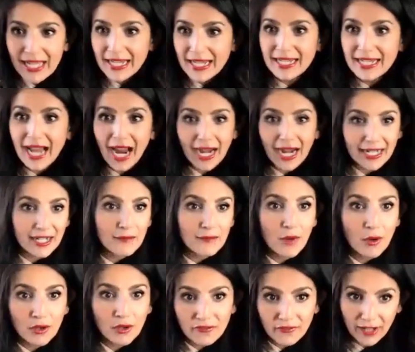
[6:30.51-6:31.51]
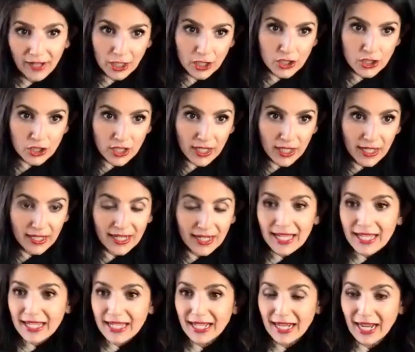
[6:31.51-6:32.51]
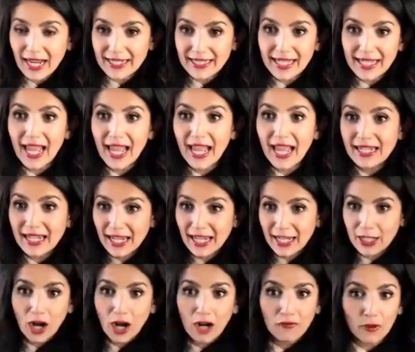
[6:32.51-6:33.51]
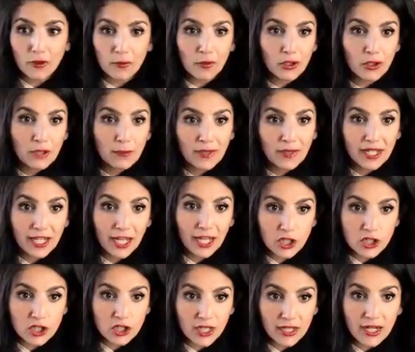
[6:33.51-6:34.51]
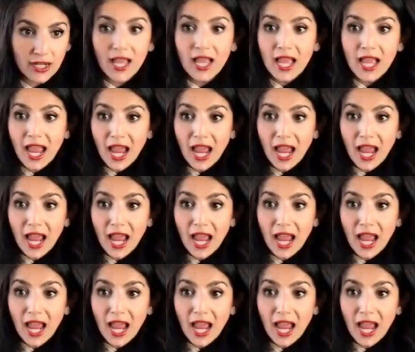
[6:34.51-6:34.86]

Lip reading: 9 in motivation, 10 in nonverbal communication.